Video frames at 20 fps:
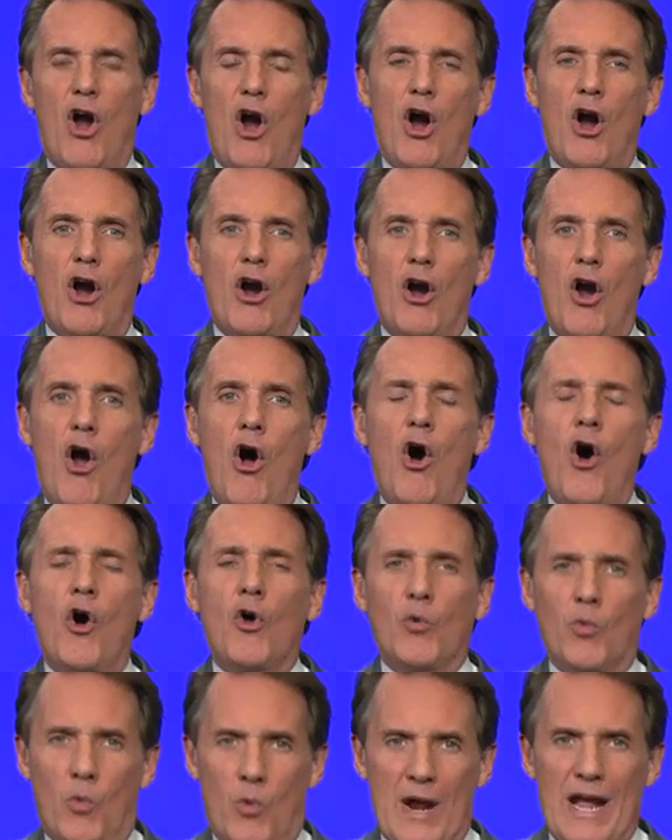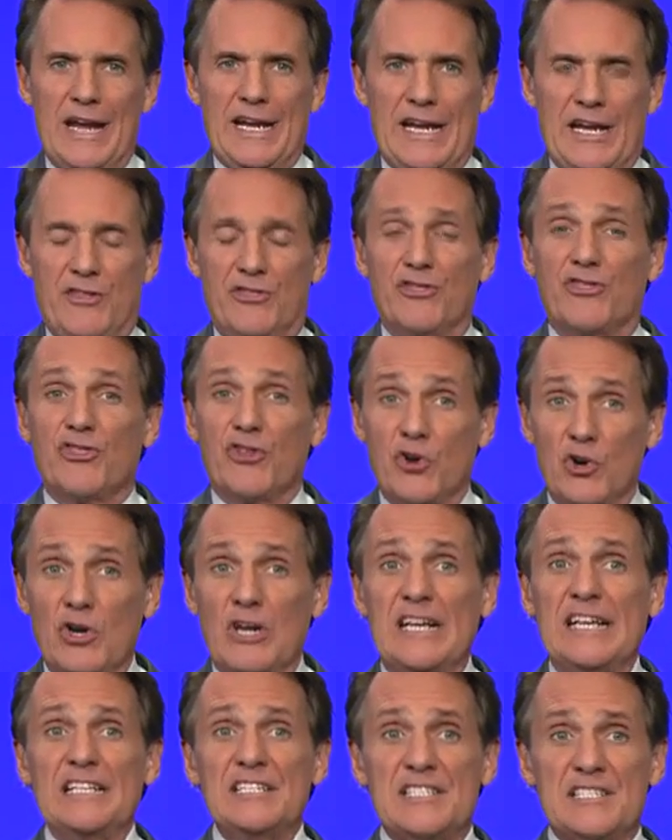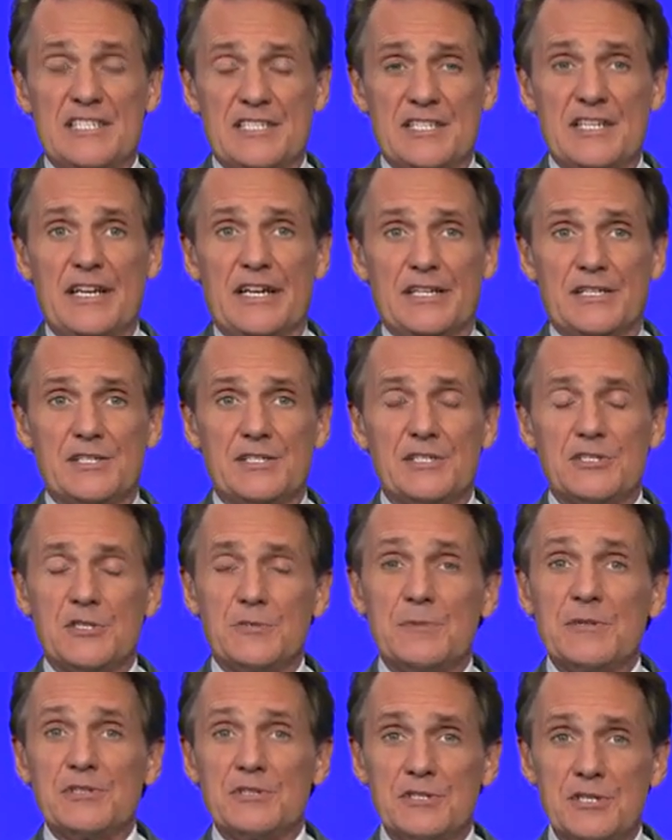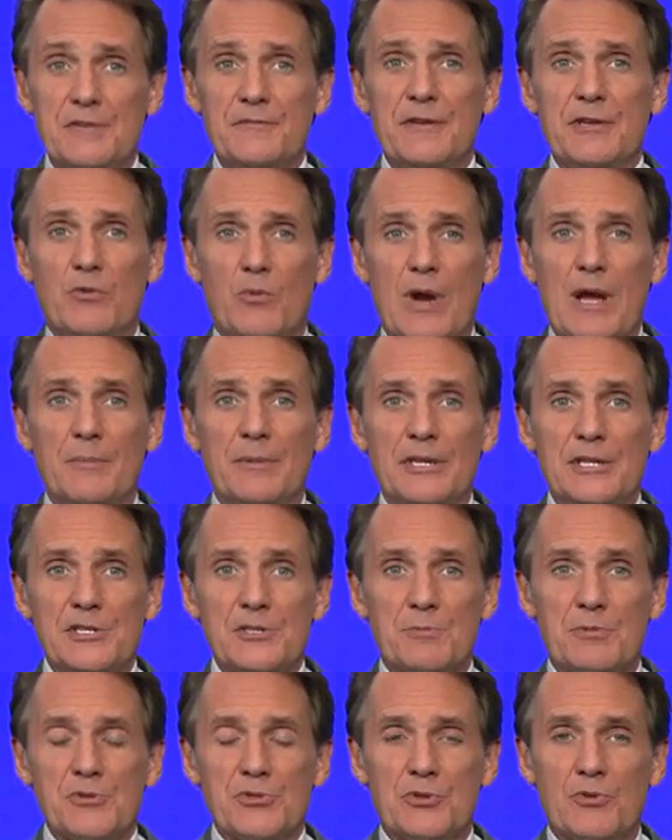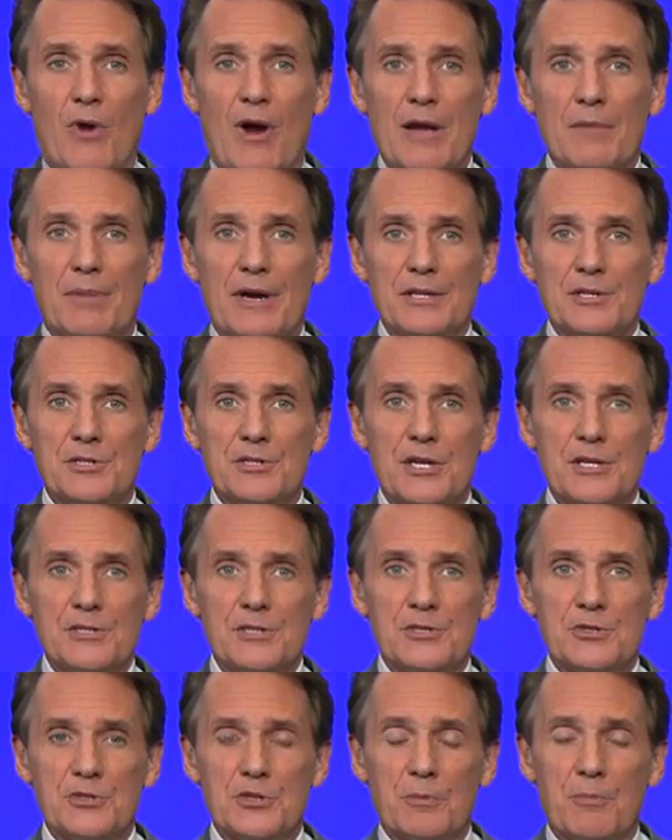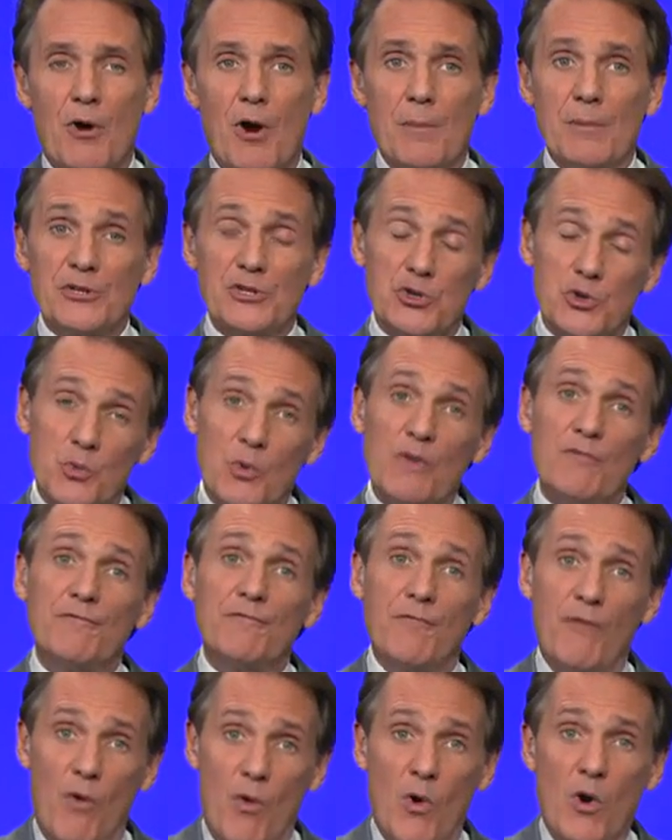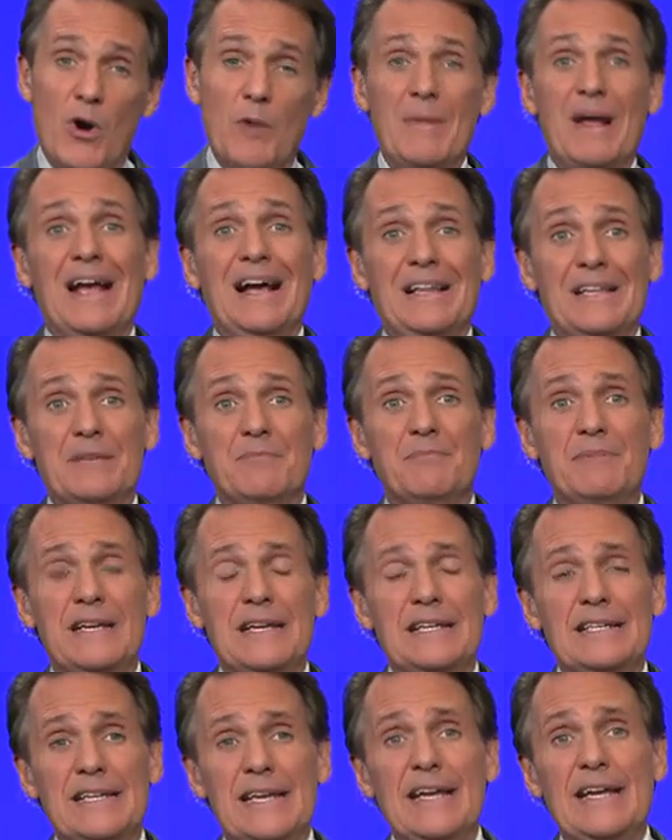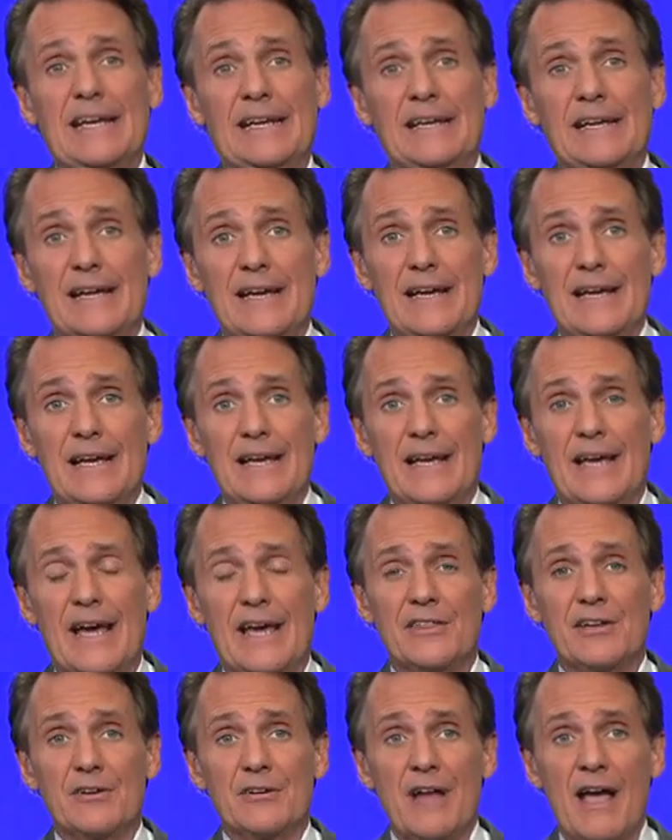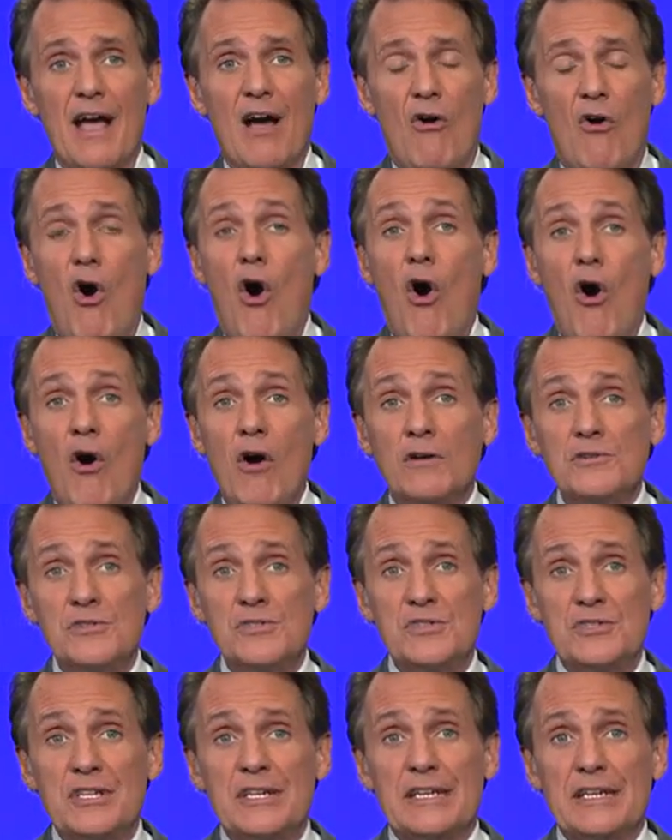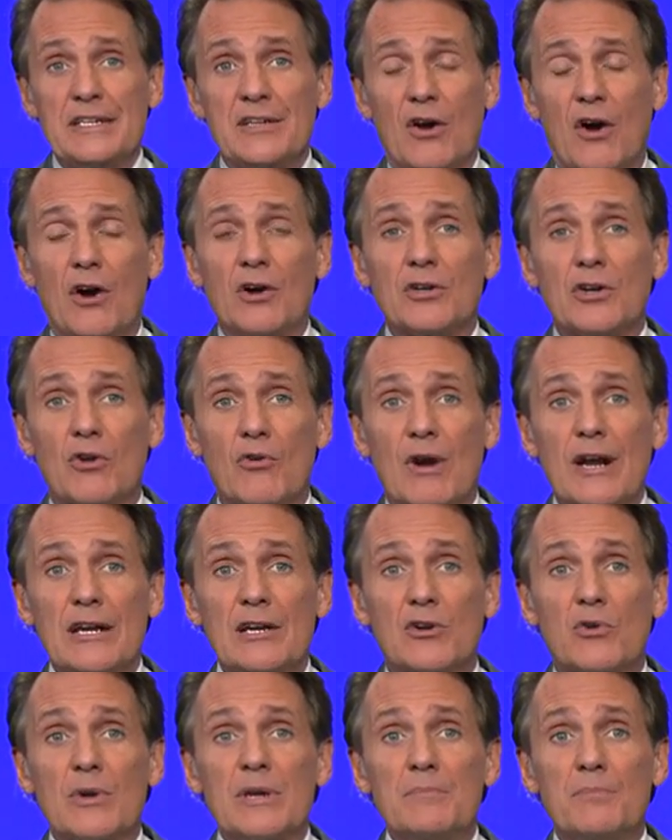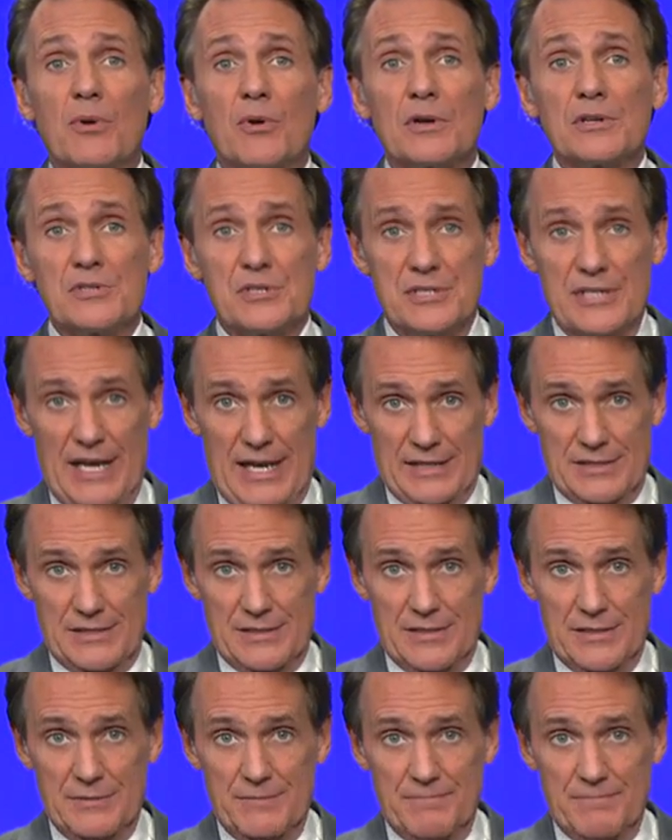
are already 36 specific remedies prescribed by the Justice Department to reform LMPD, and they're now all sitting on Craig Greenberg's desk.